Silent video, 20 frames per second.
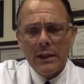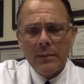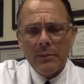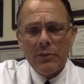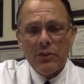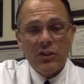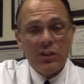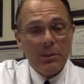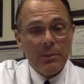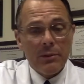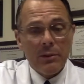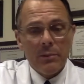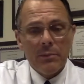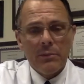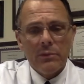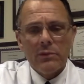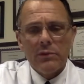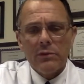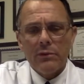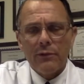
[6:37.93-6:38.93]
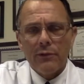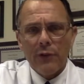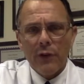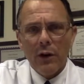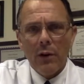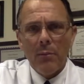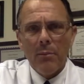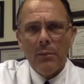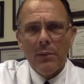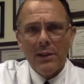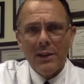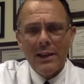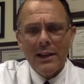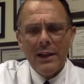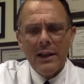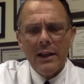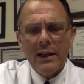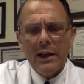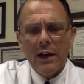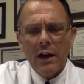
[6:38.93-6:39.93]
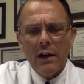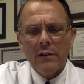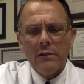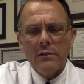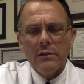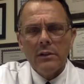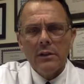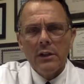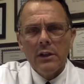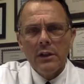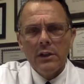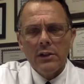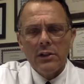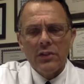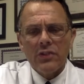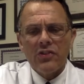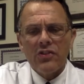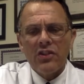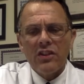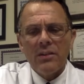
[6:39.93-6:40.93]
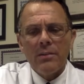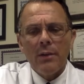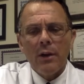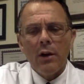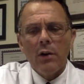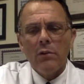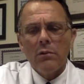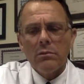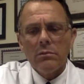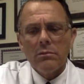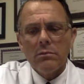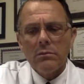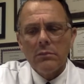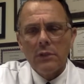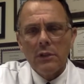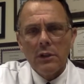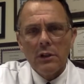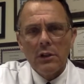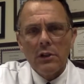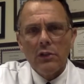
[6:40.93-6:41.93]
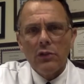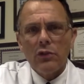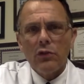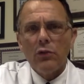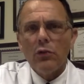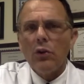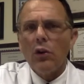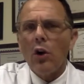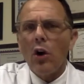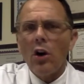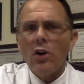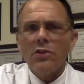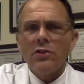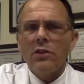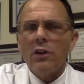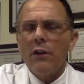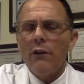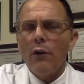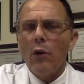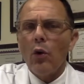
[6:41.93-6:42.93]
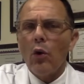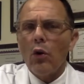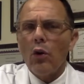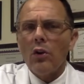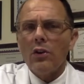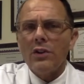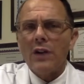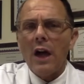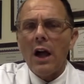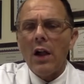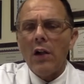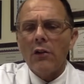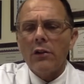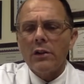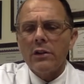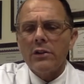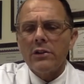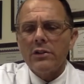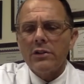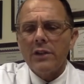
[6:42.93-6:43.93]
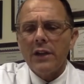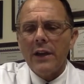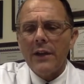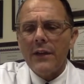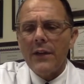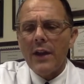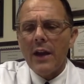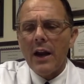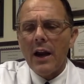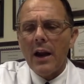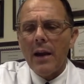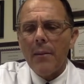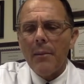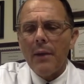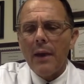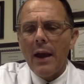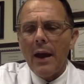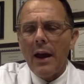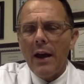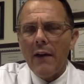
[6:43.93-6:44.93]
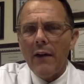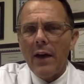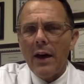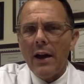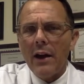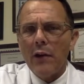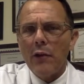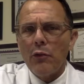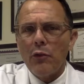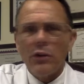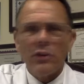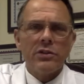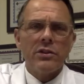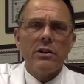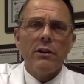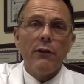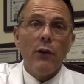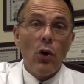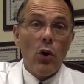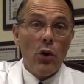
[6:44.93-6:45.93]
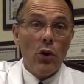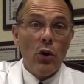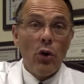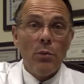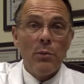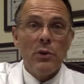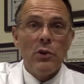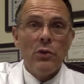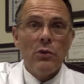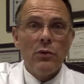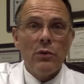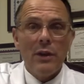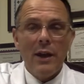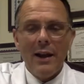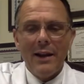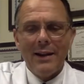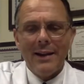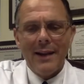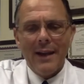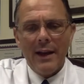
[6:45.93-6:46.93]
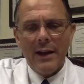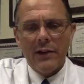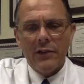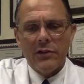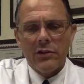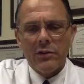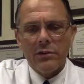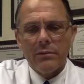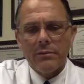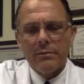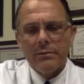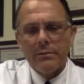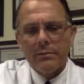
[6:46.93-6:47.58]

symptoms, from leaky gut to SIBO to loss of oral tolerance, and then I'm at a risk of autoimmune and cancer.